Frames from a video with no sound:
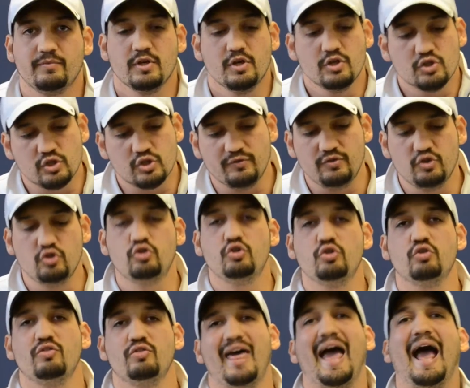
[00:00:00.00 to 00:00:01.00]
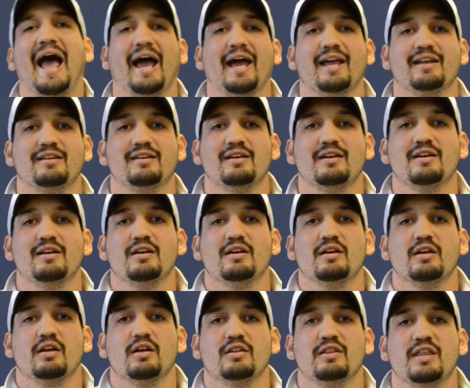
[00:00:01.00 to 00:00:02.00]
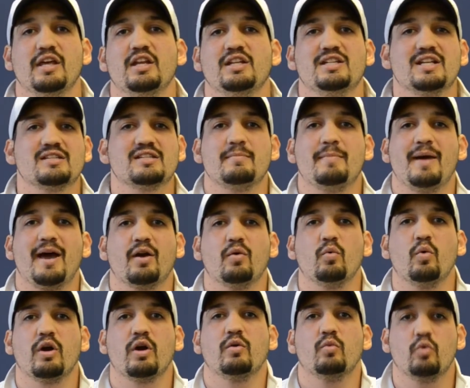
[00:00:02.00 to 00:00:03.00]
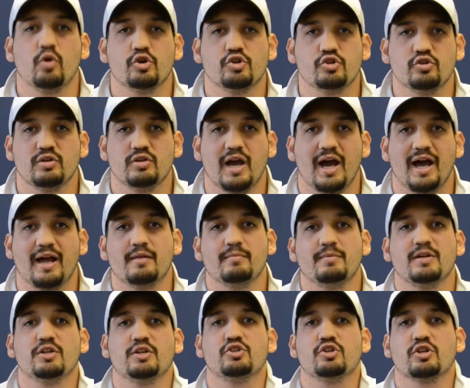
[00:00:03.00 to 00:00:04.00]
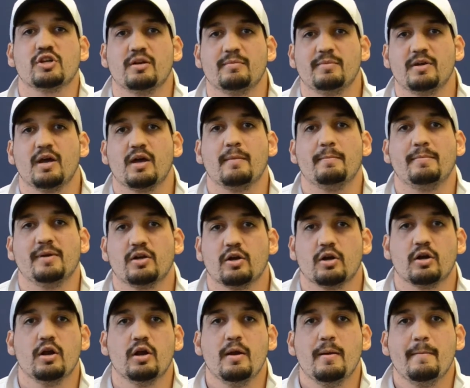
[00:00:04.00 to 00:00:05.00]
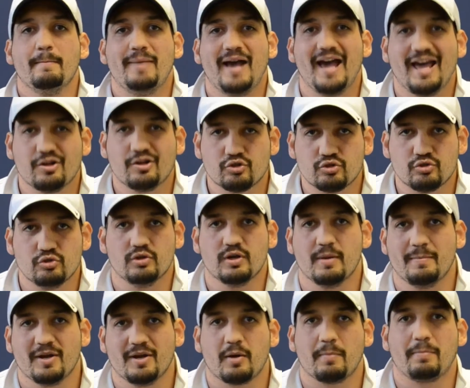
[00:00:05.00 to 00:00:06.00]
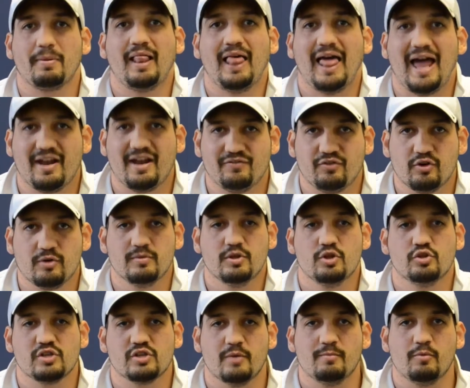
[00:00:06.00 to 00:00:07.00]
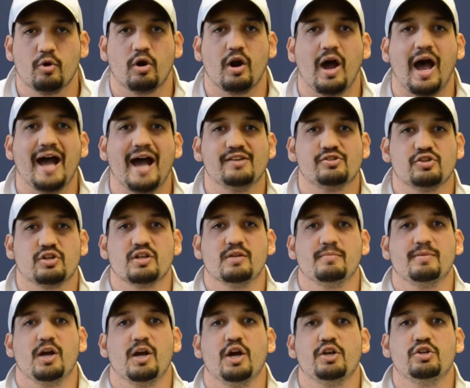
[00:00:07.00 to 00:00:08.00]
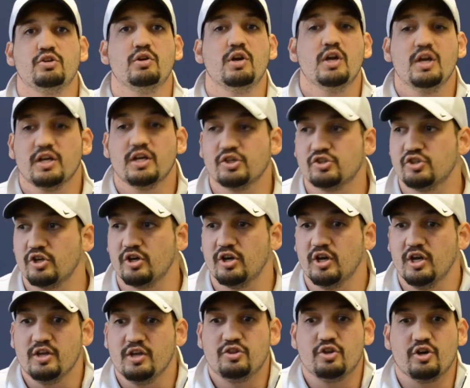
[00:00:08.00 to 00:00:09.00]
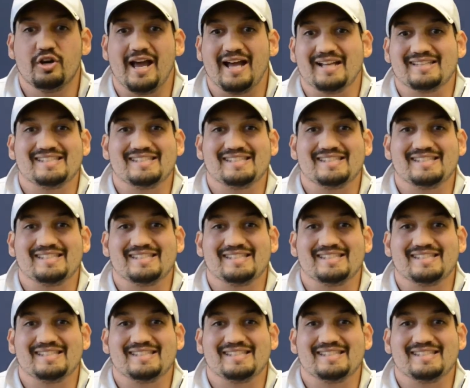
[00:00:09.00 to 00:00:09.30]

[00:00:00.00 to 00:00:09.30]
So if you do that, then it doesn't matter what awards you got because you're going to be on a bigger pedestal, on a bigger platform, and there's more eyes are going to be on you because they're not